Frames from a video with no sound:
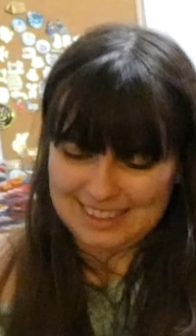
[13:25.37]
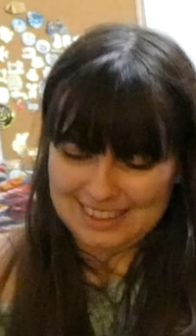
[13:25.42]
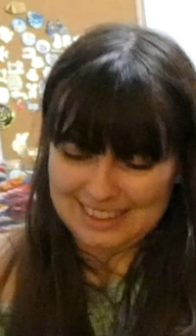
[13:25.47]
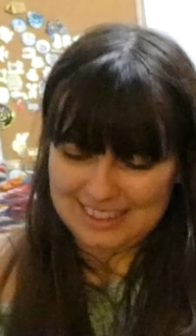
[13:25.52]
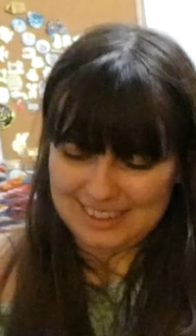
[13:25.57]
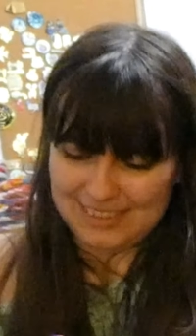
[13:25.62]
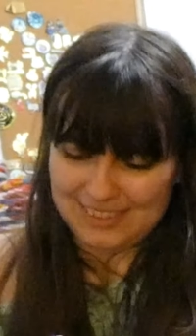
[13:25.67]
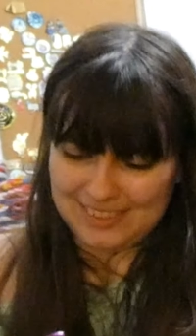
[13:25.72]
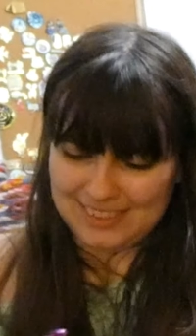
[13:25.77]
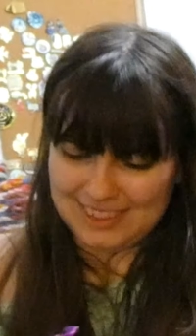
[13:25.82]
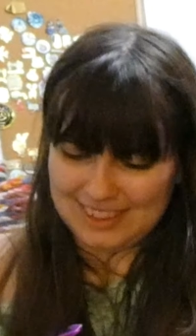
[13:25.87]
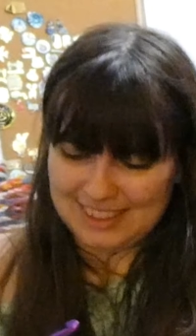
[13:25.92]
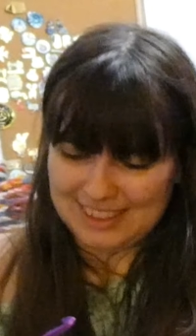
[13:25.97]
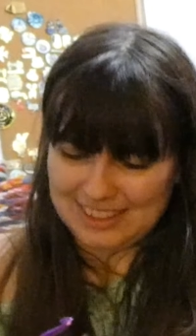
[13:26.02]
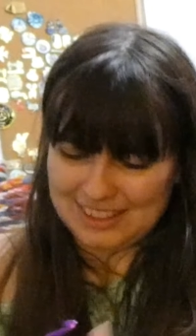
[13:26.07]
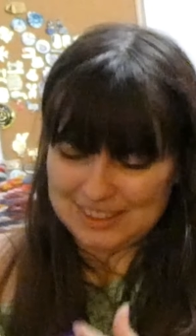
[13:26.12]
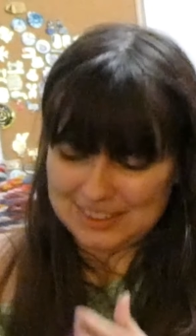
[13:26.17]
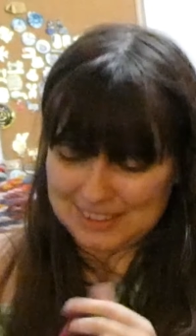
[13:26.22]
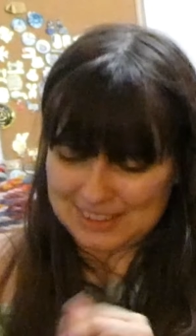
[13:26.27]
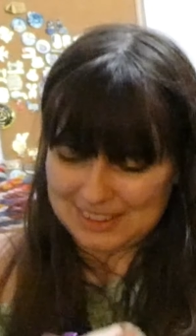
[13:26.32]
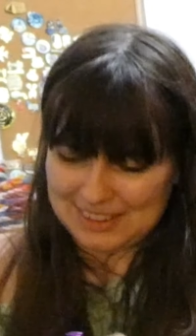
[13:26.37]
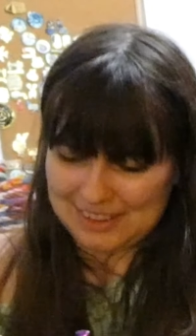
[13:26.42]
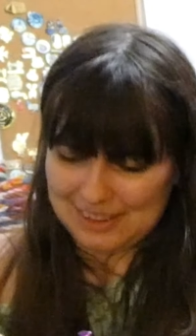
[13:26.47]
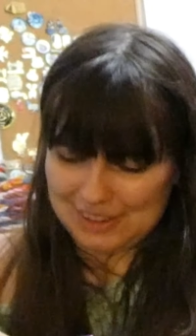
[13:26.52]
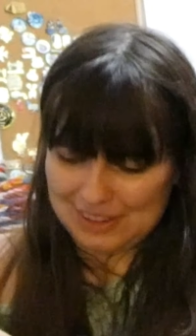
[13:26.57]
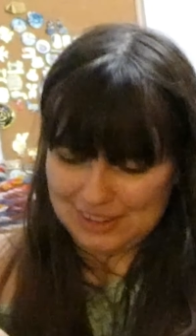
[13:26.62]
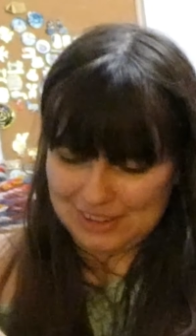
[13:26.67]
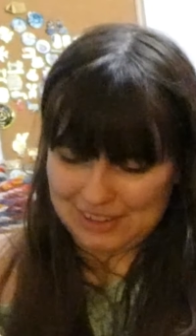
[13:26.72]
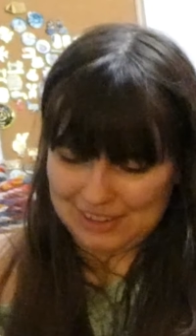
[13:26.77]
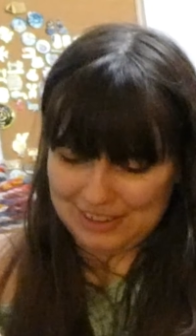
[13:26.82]
definitely took a
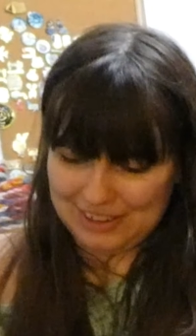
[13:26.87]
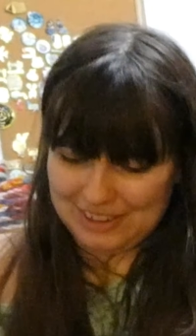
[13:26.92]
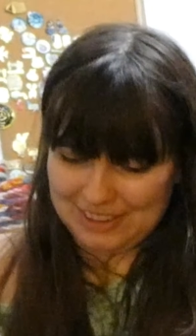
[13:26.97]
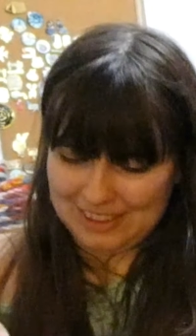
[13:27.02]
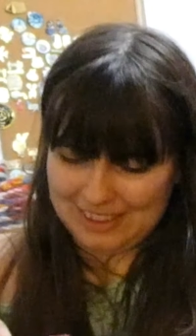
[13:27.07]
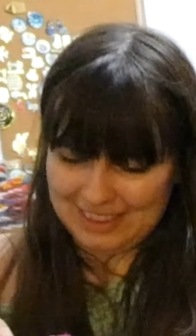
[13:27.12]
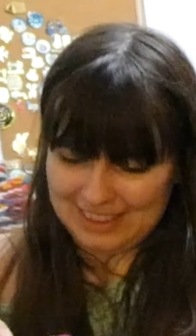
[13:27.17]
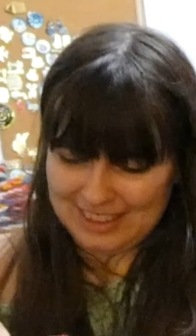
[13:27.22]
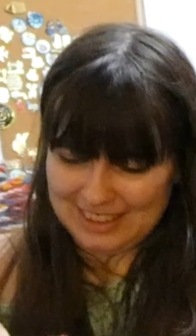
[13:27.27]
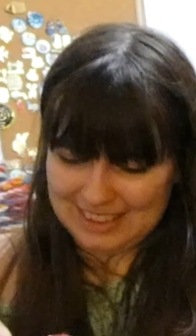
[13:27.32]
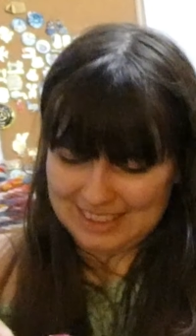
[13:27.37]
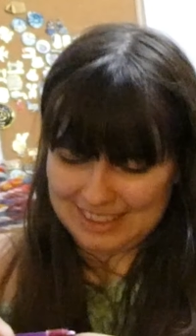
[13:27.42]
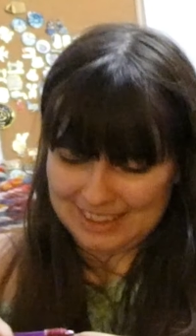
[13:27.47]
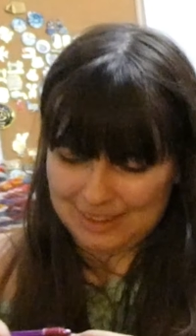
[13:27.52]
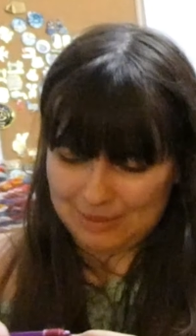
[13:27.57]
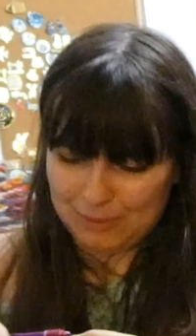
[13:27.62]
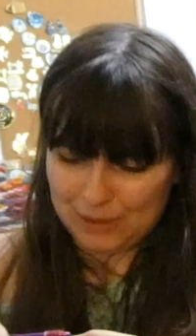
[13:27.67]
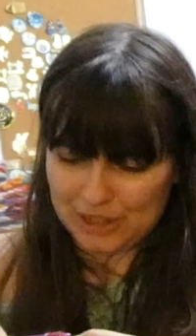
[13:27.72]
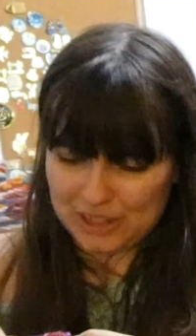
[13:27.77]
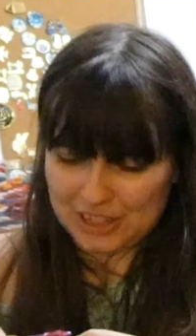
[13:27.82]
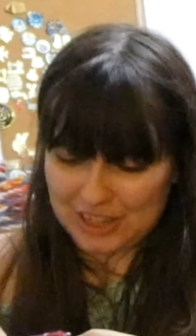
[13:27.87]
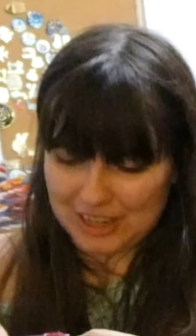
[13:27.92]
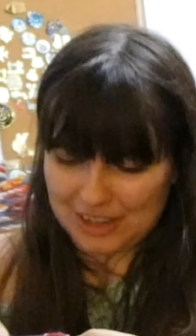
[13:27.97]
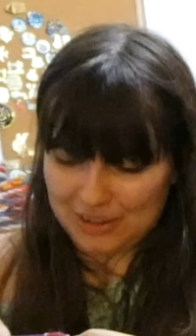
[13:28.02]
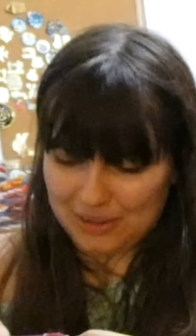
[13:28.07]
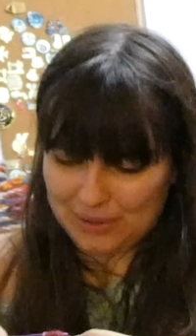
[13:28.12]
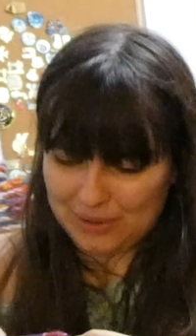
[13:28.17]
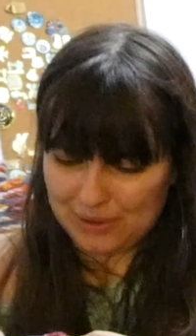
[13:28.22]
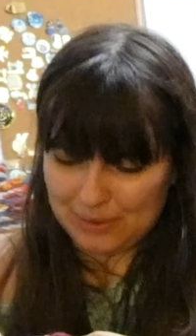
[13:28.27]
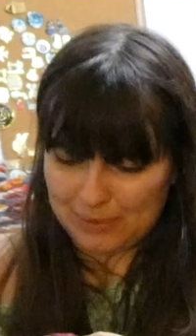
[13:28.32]
lot longer than they said, which I
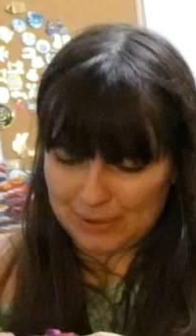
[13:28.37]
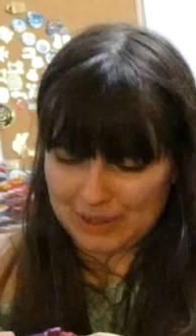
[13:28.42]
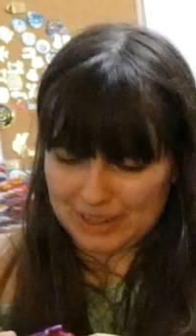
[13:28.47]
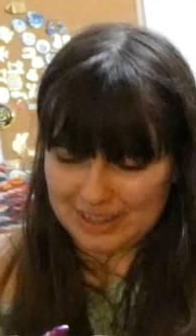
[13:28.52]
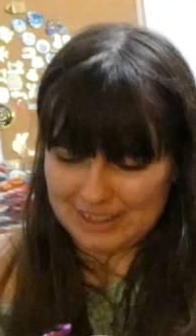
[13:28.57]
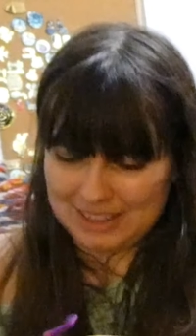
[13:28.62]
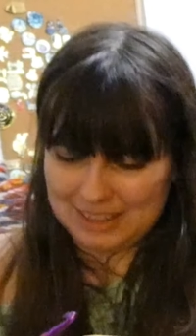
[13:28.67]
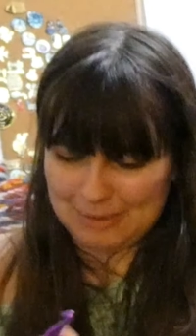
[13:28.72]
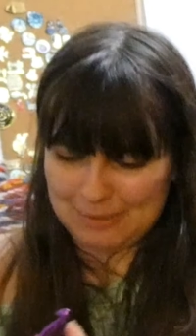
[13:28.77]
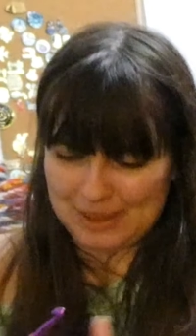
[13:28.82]
knew it would,